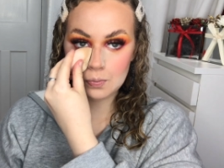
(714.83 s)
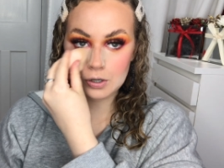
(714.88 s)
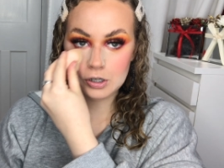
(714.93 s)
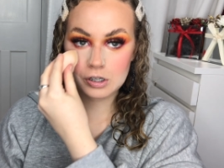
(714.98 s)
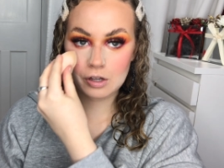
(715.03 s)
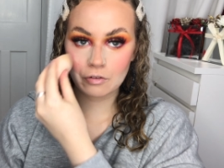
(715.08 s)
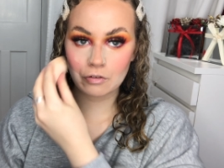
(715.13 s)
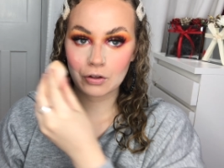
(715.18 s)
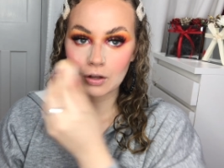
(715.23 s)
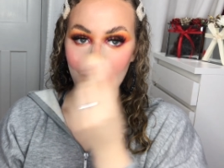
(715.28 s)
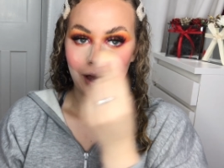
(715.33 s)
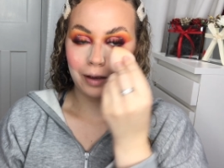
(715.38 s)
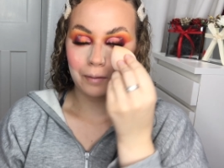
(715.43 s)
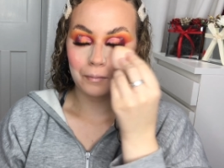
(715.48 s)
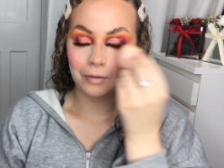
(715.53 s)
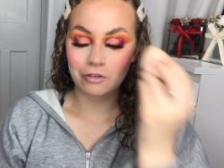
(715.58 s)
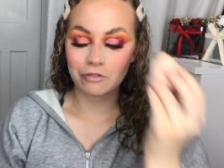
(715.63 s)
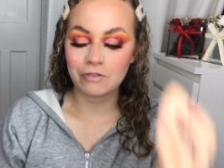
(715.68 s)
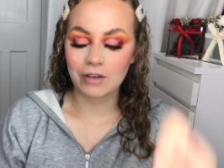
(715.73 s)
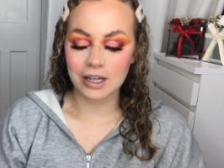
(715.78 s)
I feel like my
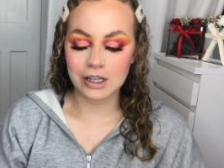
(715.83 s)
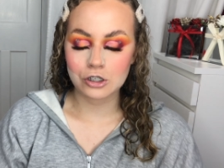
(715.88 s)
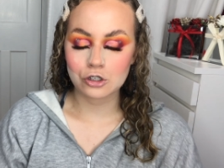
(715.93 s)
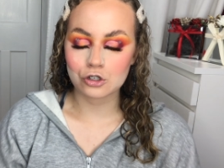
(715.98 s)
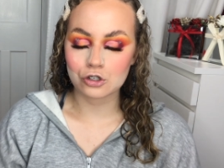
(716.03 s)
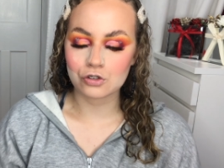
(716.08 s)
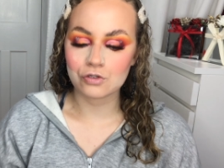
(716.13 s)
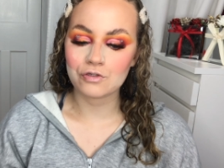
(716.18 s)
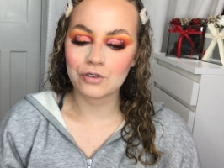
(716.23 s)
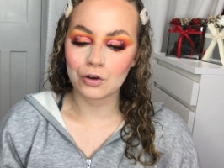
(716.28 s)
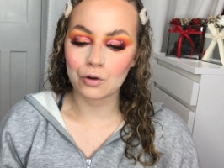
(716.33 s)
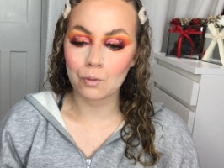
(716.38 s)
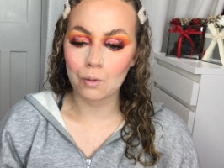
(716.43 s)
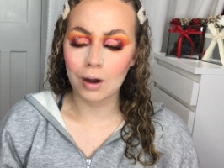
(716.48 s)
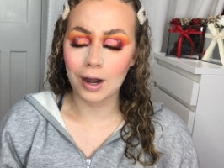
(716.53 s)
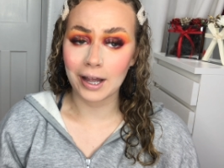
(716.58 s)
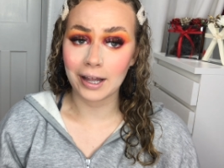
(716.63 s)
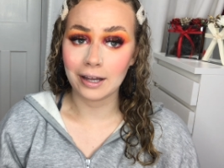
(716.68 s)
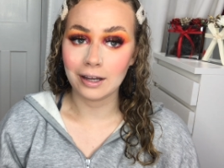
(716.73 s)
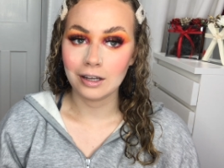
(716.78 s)
face does feel
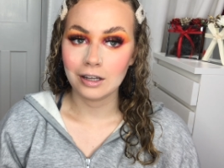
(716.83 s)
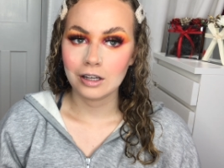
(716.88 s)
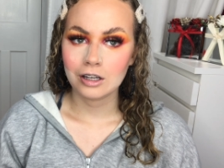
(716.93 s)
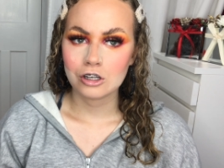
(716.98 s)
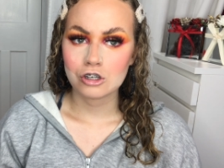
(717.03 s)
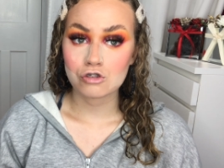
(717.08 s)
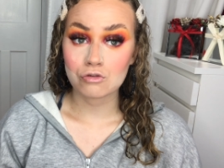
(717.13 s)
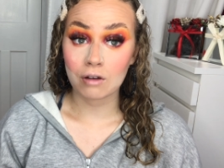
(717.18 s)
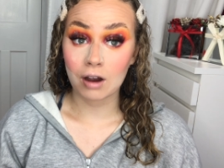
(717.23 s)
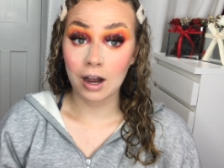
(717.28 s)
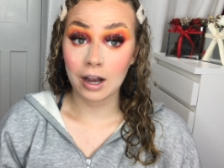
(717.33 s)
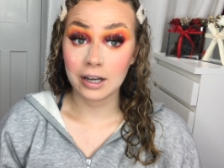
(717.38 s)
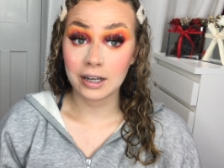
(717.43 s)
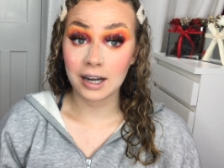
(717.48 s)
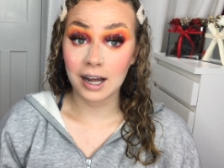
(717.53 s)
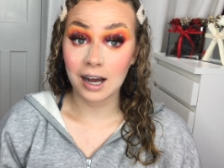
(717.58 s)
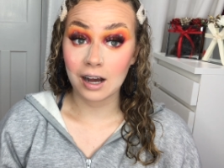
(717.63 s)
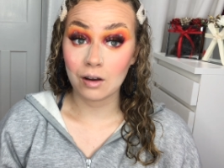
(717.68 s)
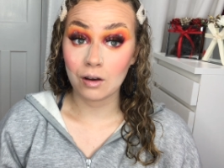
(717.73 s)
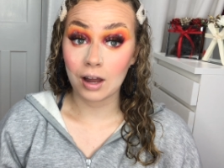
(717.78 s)
quite dry
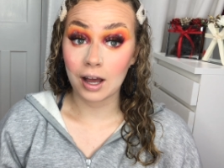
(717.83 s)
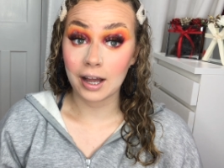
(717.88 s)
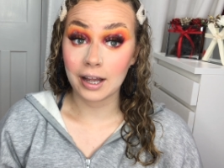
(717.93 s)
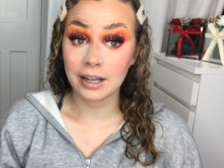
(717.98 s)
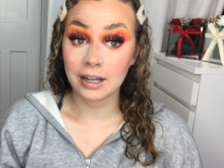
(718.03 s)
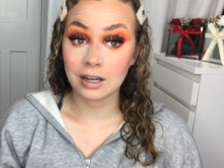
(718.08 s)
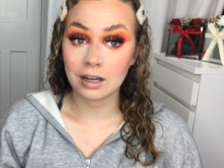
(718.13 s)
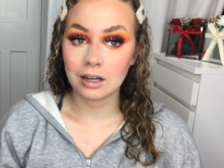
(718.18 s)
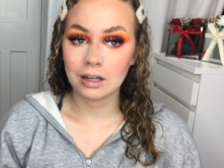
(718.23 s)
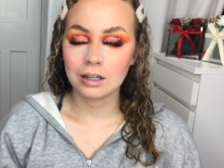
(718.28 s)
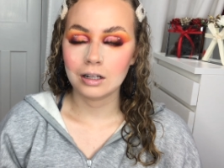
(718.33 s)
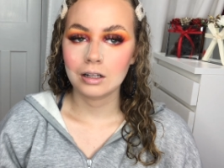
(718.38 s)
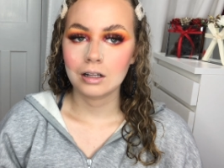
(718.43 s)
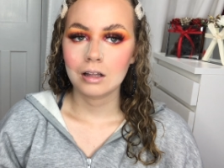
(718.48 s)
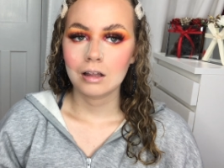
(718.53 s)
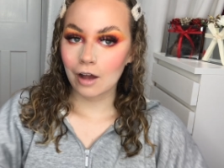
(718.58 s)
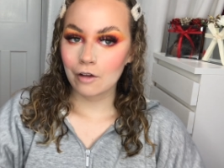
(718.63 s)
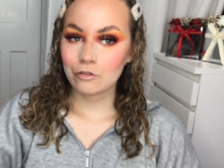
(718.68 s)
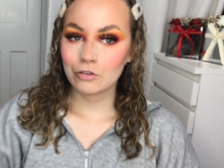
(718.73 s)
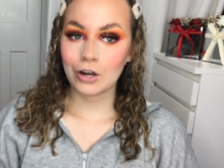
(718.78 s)
now. Like,
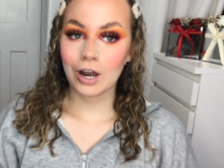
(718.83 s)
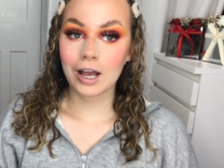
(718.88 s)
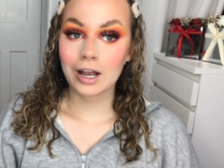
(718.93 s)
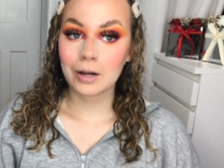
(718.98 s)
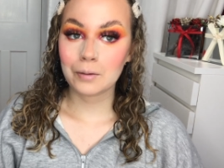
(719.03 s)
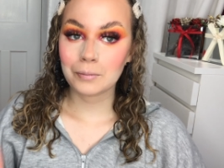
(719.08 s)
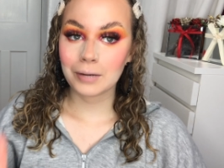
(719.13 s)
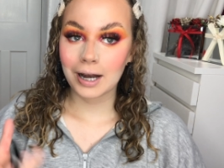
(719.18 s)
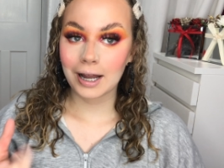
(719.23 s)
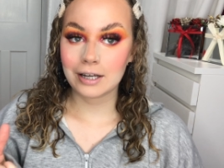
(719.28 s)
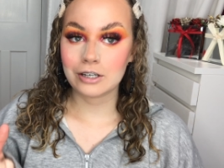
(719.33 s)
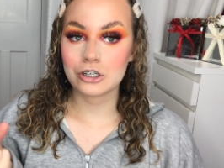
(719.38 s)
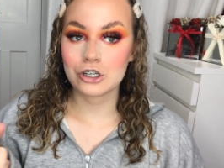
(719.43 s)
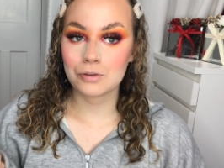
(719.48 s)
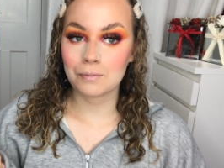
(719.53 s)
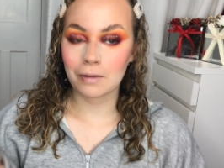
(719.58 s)
I feel like I'm clenching my